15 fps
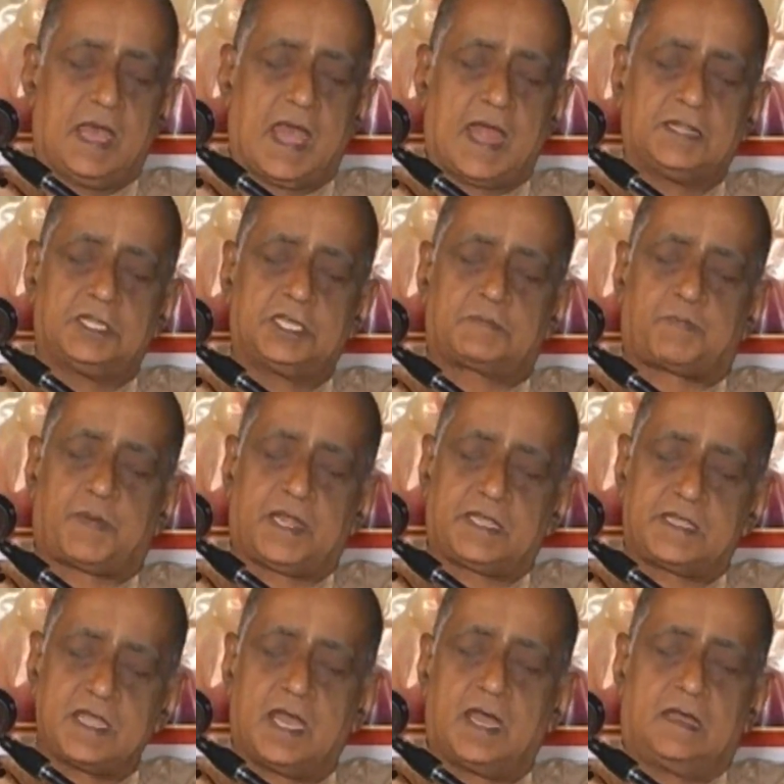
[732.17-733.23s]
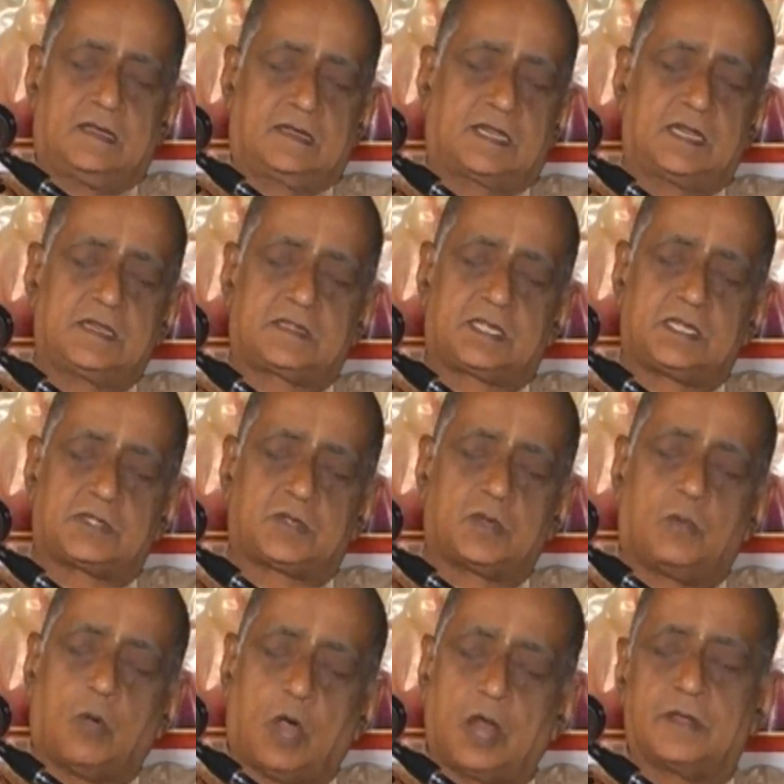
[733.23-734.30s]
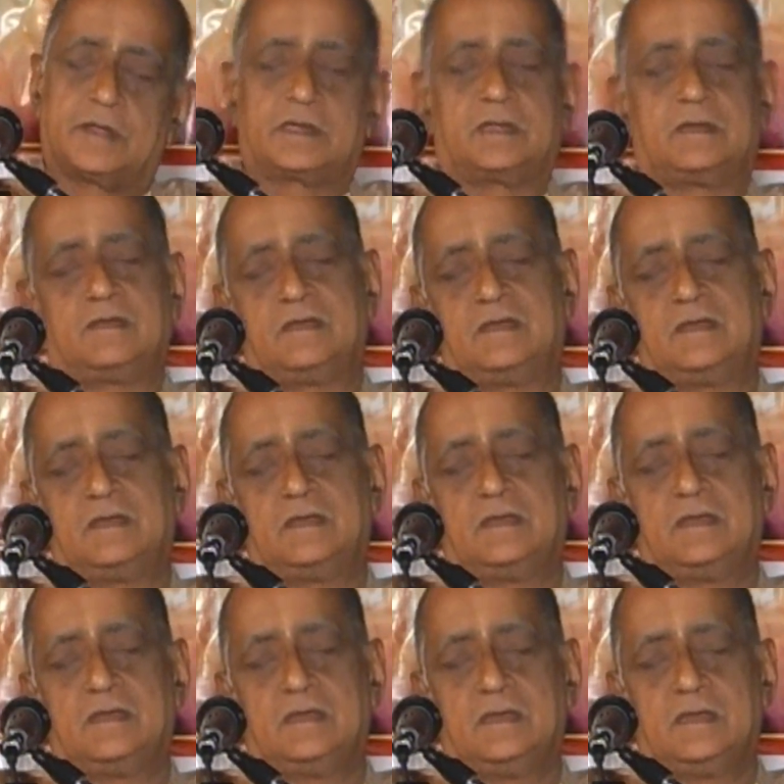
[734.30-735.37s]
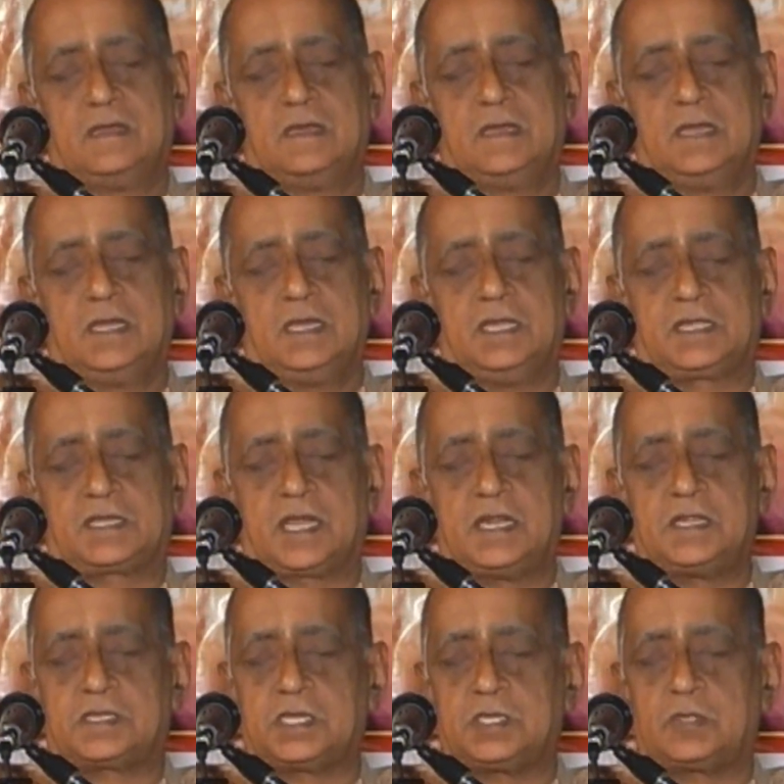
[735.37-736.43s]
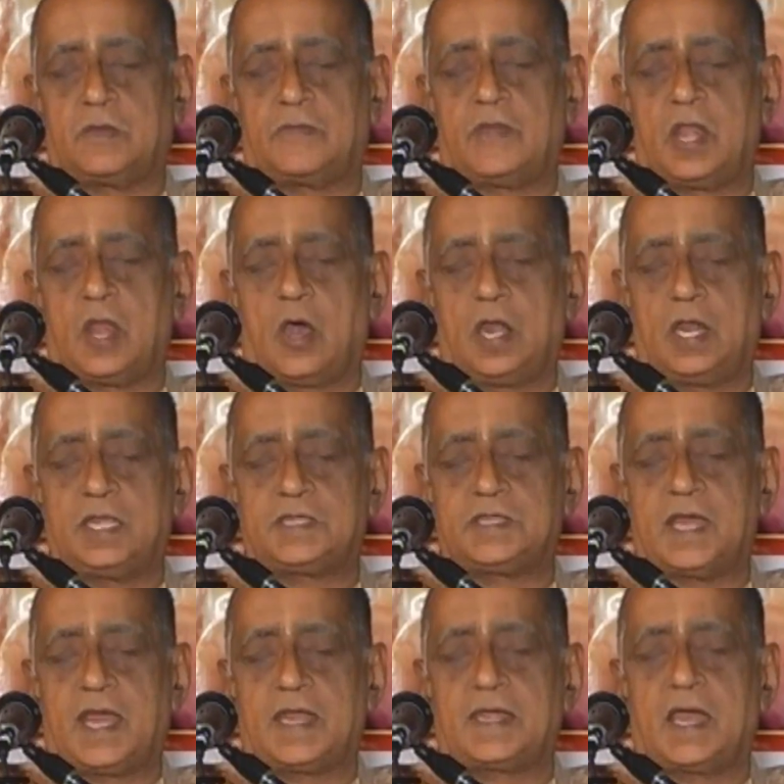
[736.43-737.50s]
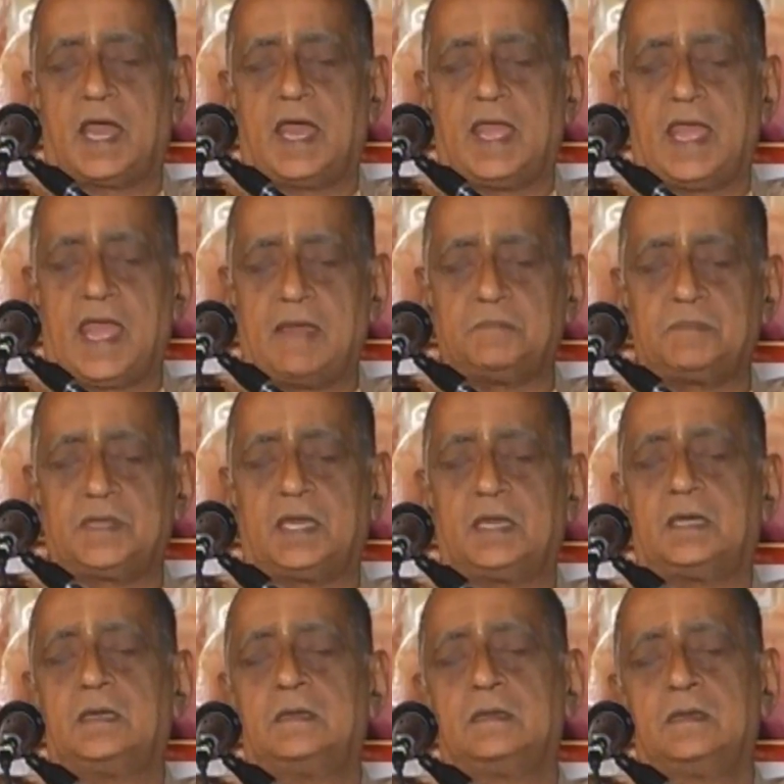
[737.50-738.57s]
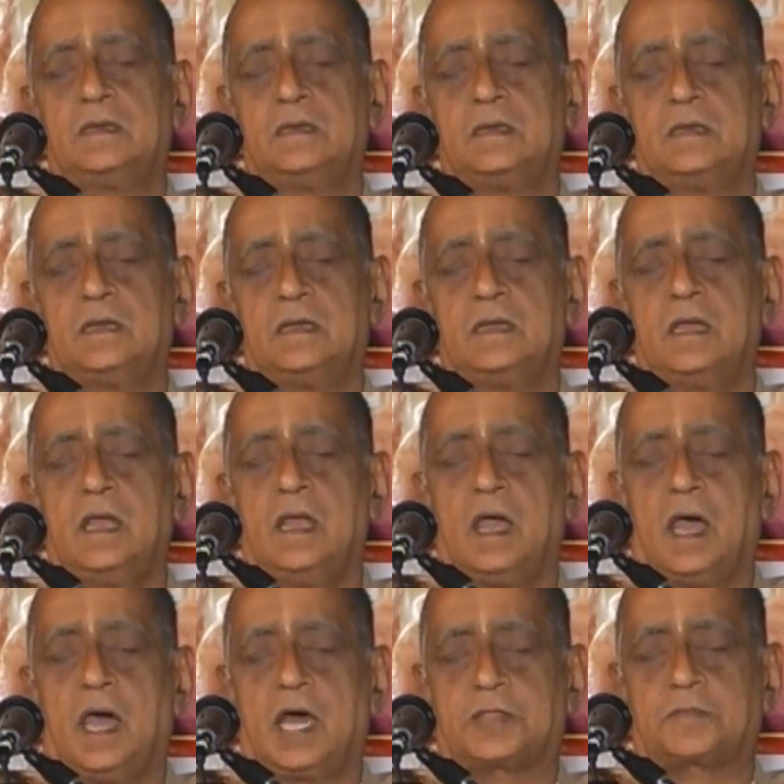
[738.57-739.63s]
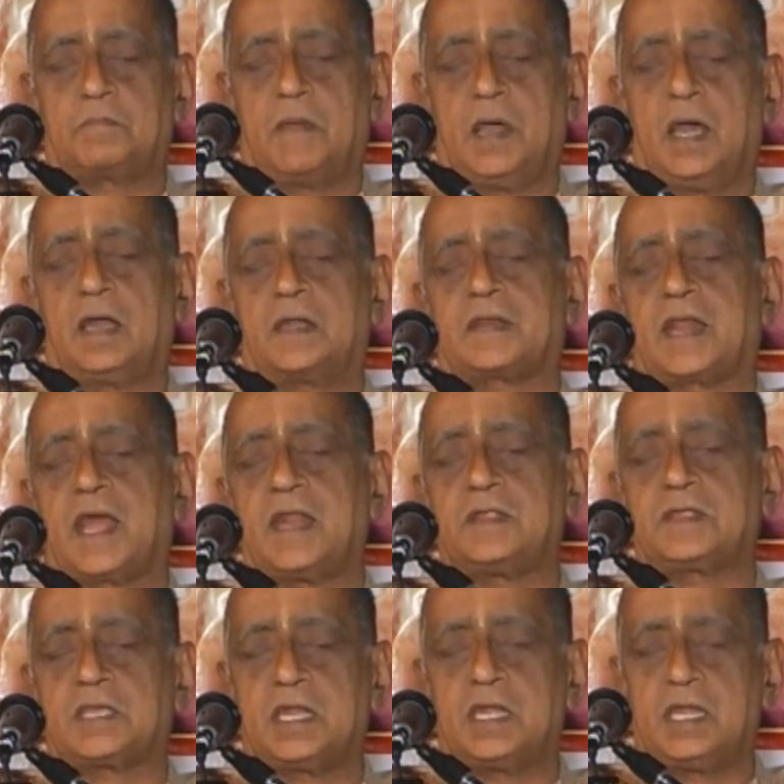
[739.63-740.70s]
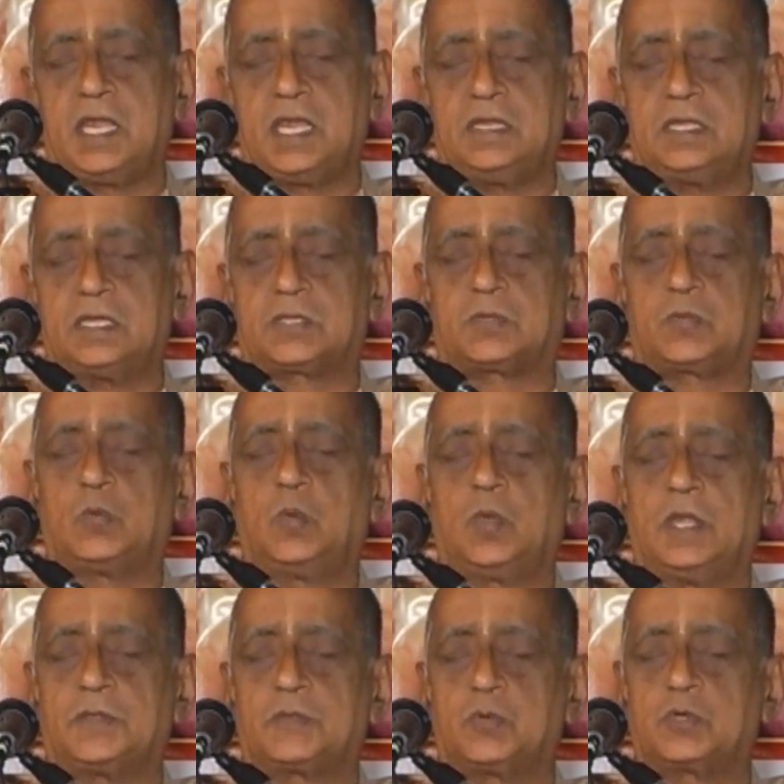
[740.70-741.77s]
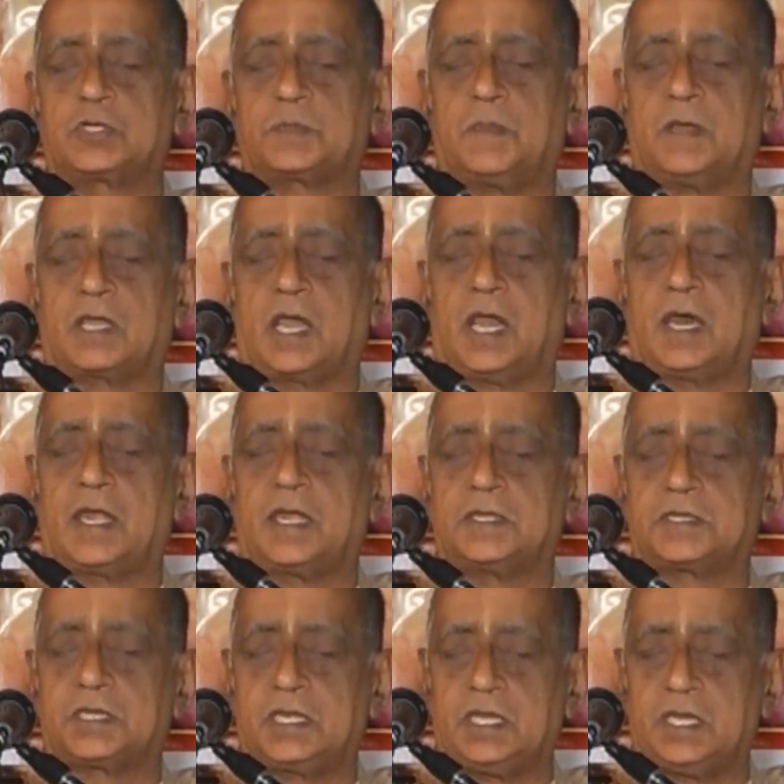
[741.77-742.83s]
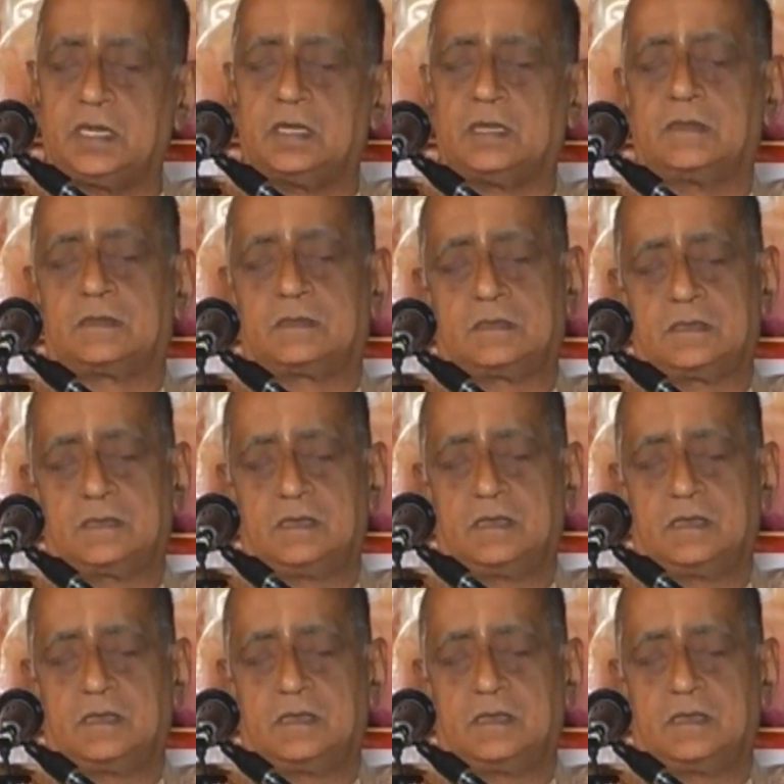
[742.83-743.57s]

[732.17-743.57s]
And this prajna consists of what? It consists of the knowledge that I am the Atma transcending the stula, sukshma, karana, shariras.